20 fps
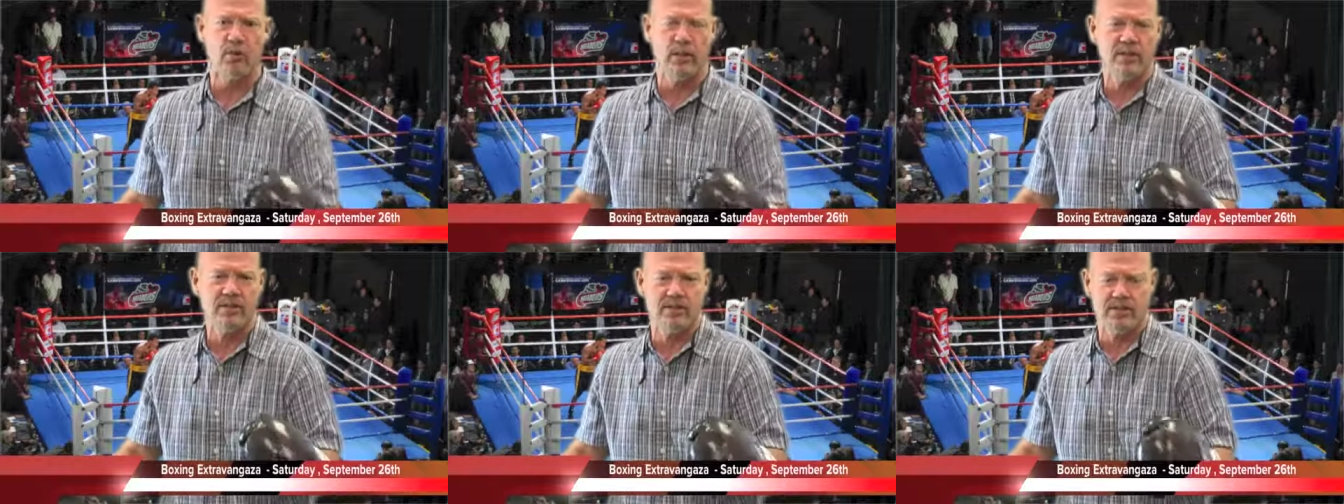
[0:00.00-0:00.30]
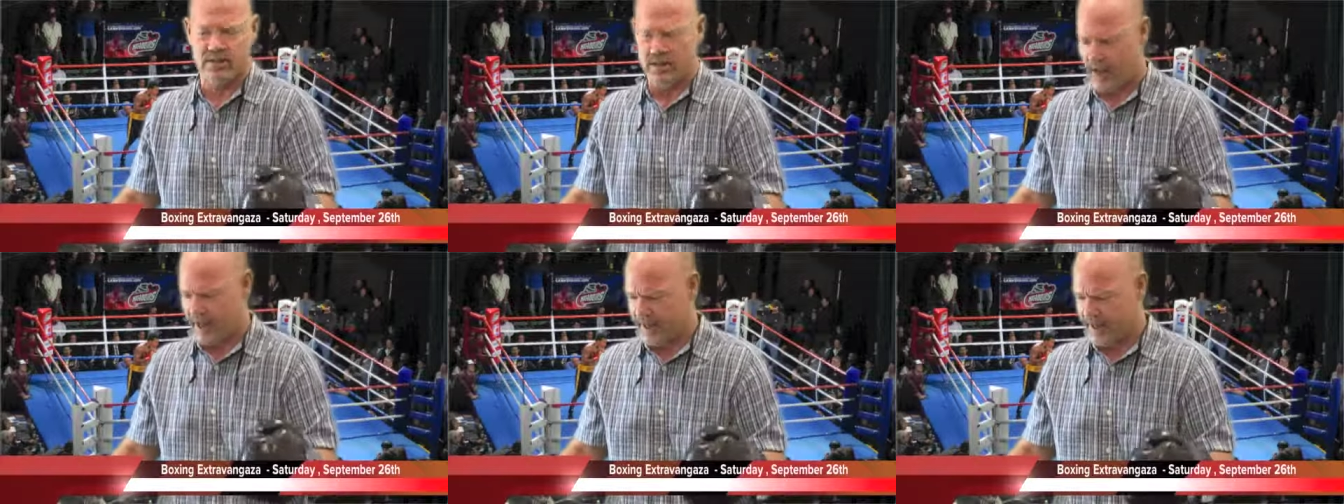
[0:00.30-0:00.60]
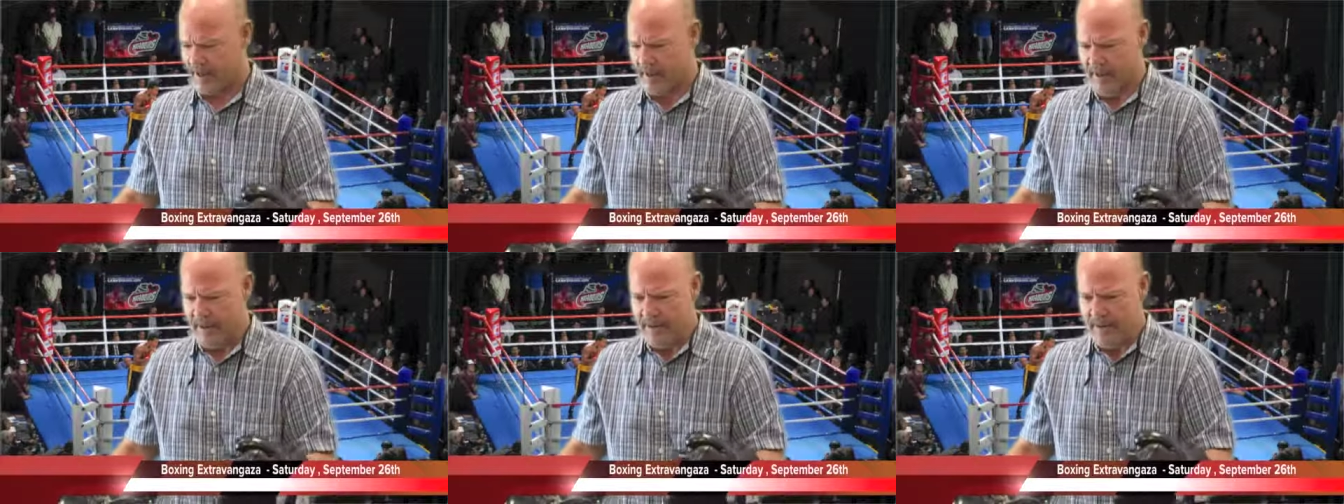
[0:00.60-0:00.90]
This is
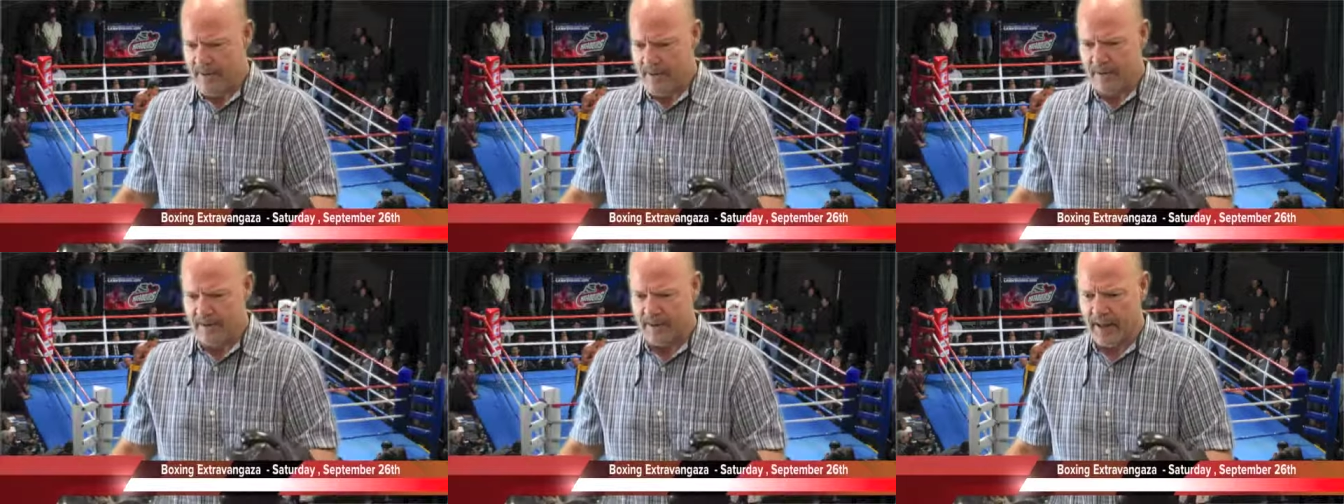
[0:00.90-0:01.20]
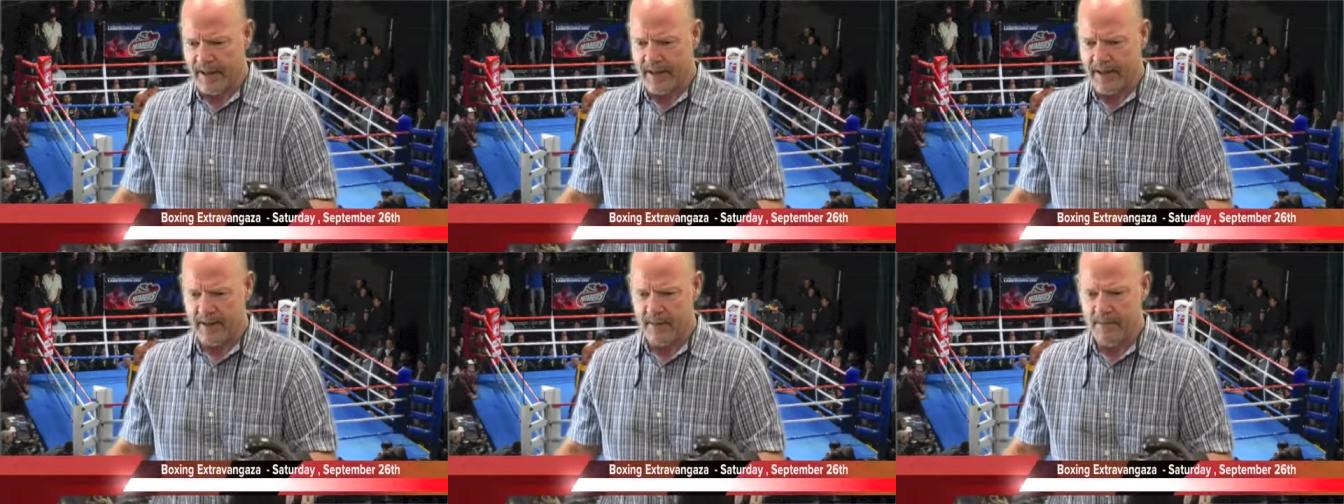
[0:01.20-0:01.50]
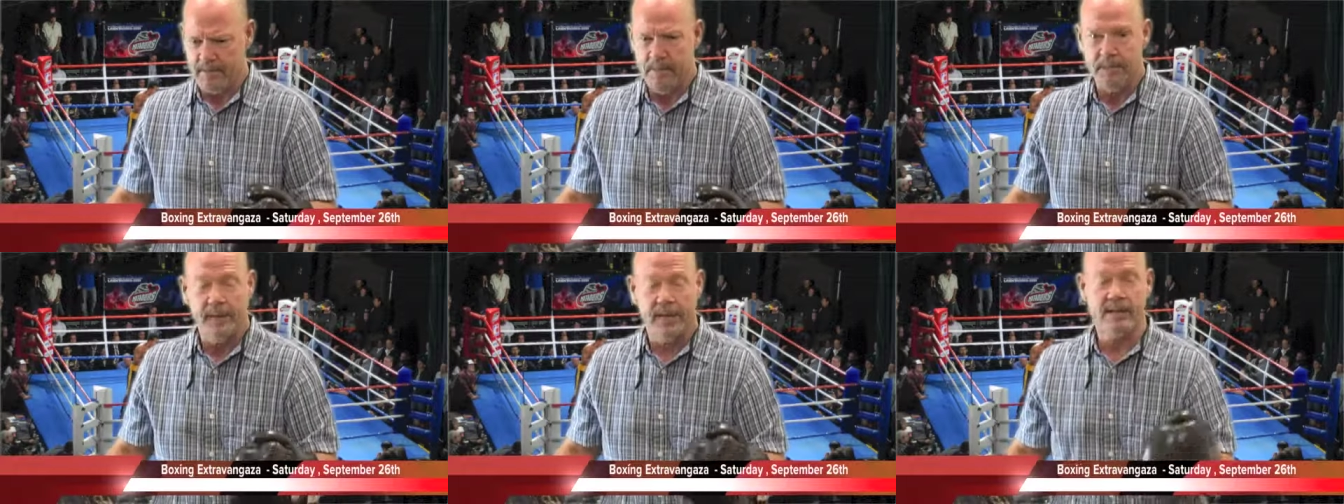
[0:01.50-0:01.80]
like, like
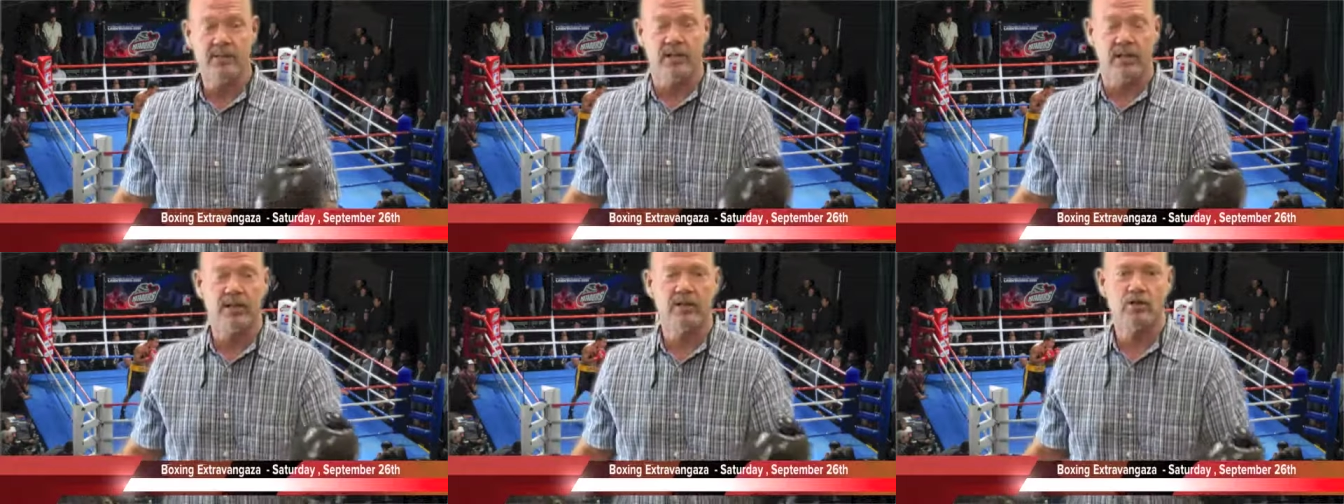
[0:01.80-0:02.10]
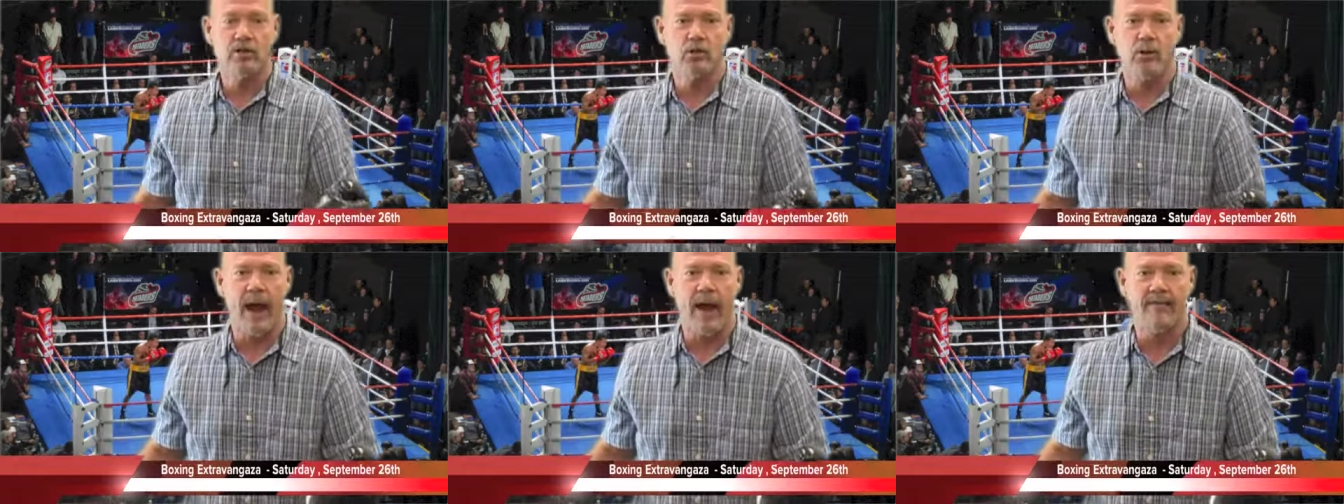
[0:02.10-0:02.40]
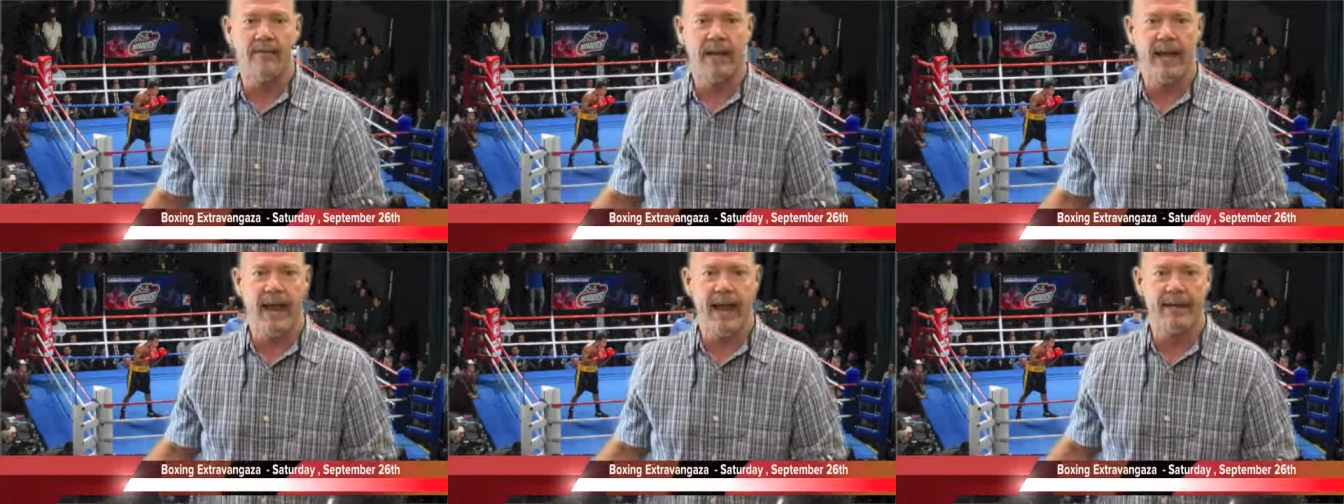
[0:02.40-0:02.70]
it's an
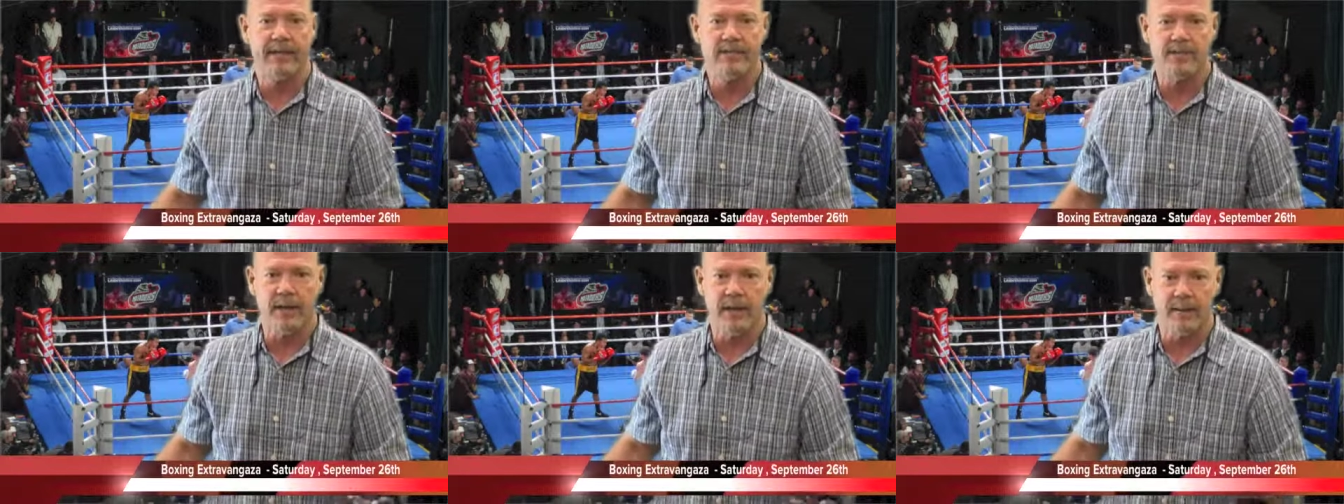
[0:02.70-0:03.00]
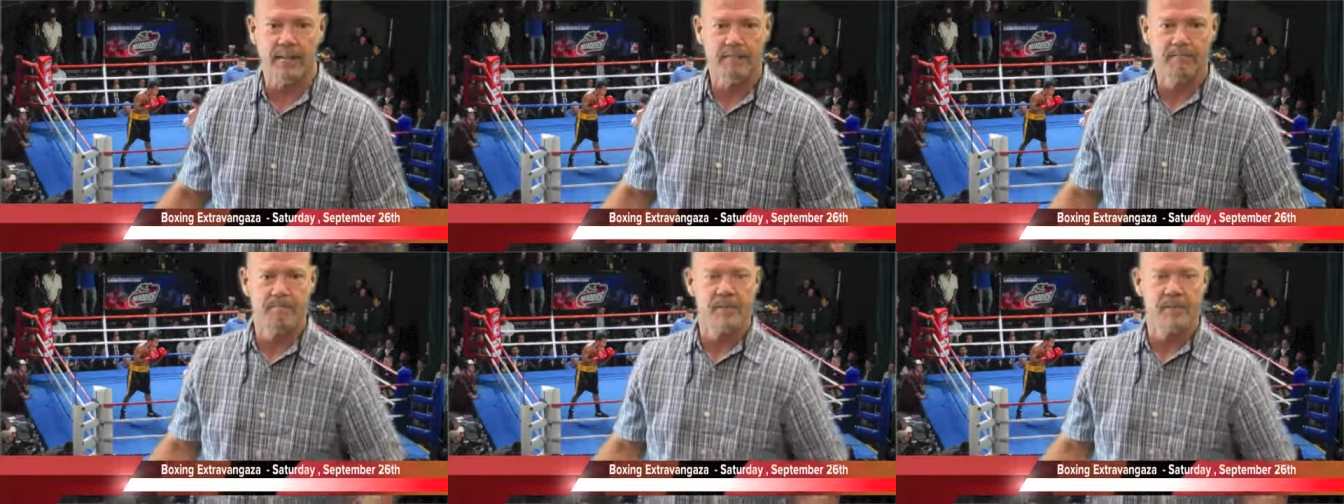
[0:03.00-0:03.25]
extravaganza.